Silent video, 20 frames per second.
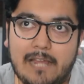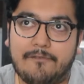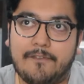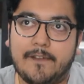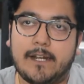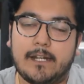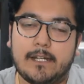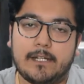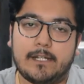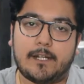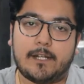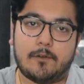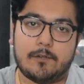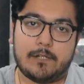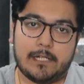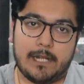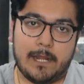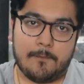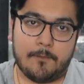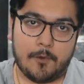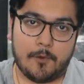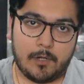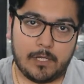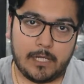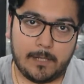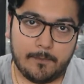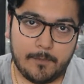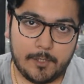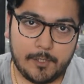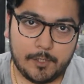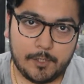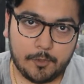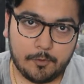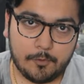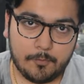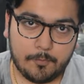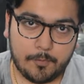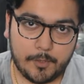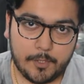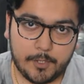figured it out that I'm not able
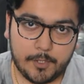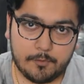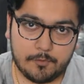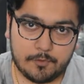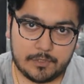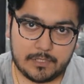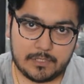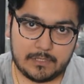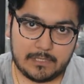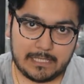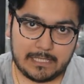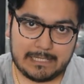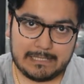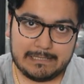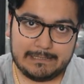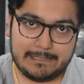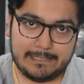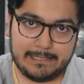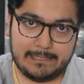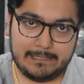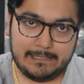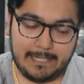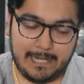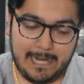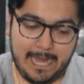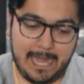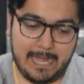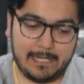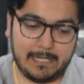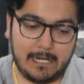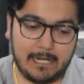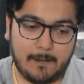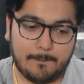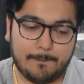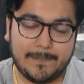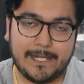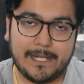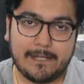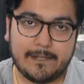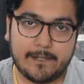to produce the content and
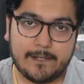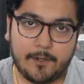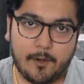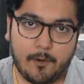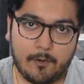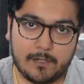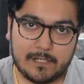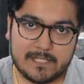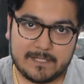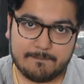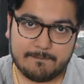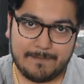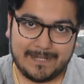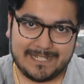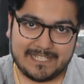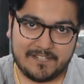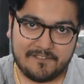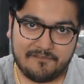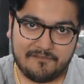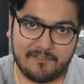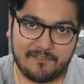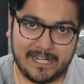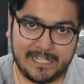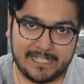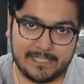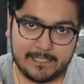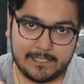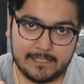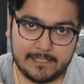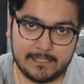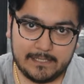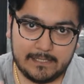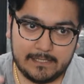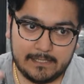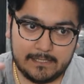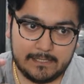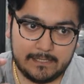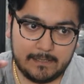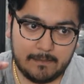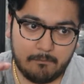update it on a specified
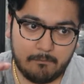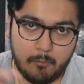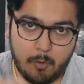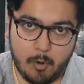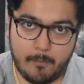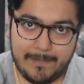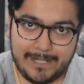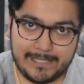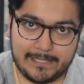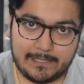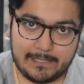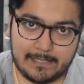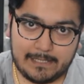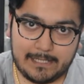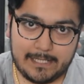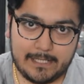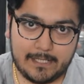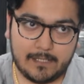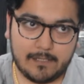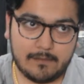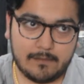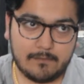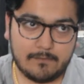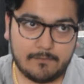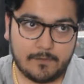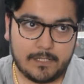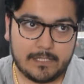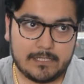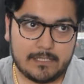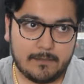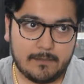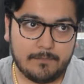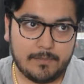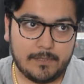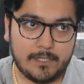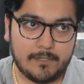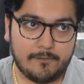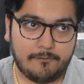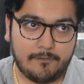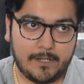moment like for
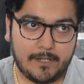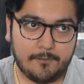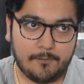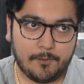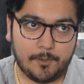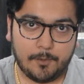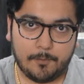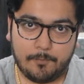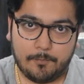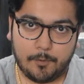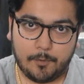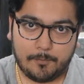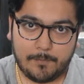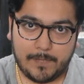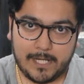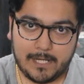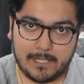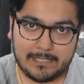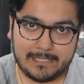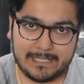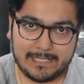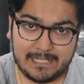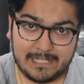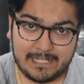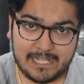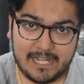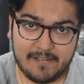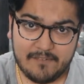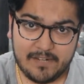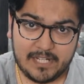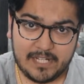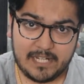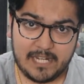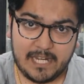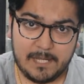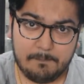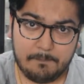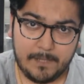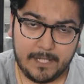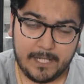example if I want to put my content live at
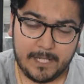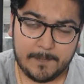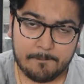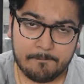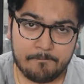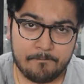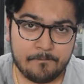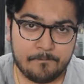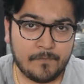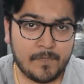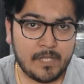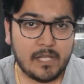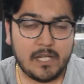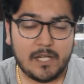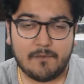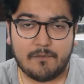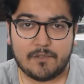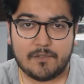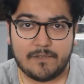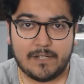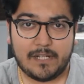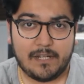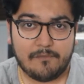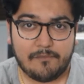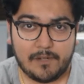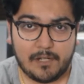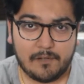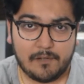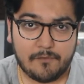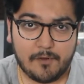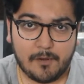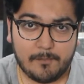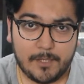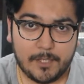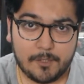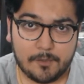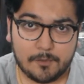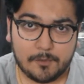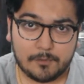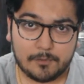9 p.m it was very difficult for me
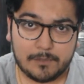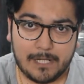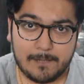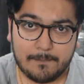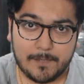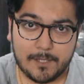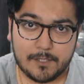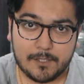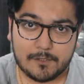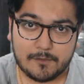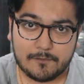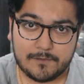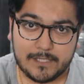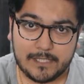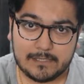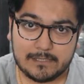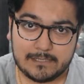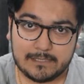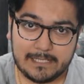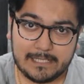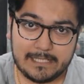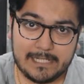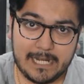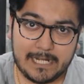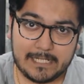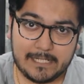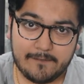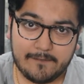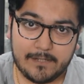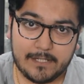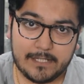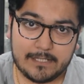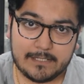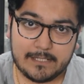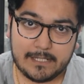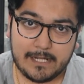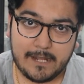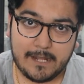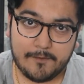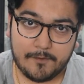to do that because of the other daily activities
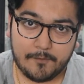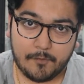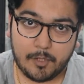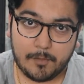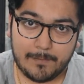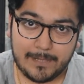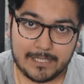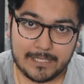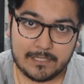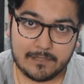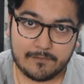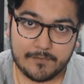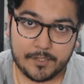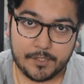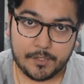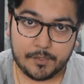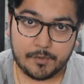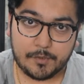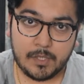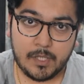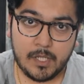that I have involved myself into.